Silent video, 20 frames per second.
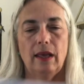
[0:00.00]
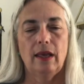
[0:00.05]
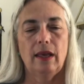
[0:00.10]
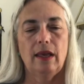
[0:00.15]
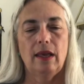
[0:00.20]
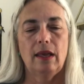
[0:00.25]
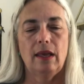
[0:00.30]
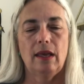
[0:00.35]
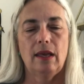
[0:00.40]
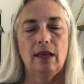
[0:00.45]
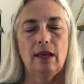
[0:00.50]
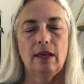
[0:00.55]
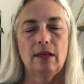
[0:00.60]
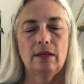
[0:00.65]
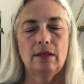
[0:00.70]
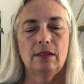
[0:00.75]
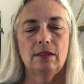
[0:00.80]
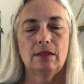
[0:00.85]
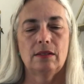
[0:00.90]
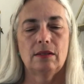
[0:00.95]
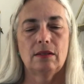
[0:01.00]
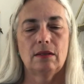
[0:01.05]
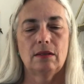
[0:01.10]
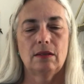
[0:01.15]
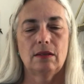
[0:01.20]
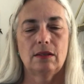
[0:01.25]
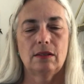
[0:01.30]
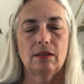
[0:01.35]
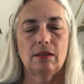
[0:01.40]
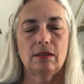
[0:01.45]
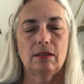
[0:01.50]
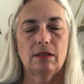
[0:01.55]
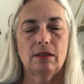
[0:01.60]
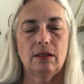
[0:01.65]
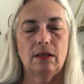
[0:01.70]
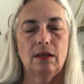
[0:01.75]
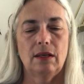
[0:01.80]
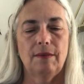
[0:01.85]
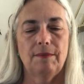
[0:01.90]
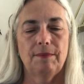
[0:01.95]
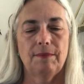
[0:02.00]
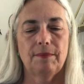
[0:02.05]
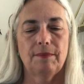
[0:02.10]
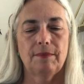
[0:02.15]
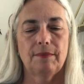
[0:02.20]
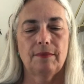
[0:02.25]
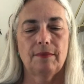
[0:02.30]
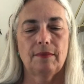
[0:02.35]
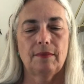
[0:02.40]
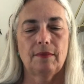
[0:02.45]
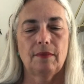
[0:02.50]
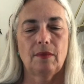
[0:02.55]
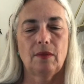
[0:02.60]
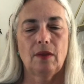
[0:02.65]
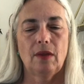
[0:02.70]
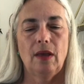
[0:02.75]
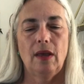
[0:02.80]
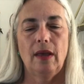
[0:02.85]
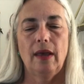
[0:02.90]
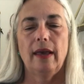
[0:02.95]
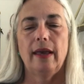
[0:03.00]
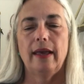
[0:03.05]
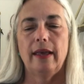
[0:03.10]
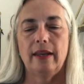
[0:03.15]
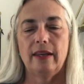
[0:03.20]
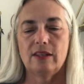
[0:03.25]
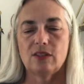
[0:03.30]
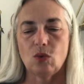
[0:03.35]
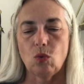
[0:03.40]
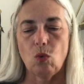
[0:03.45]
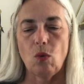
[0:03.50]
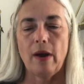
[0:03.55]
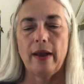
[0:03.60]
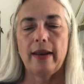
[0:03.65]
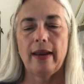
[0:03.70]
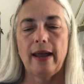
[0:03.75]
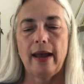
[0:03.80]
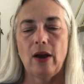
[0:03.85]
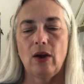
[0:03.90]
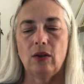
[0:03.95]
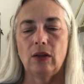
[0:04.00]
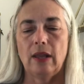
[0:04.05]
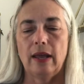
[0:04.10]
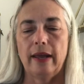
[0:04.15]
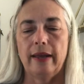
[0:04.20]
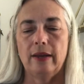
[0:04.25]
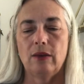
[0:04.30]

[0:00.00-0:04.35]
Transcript: And let's see. It is a white Howlite,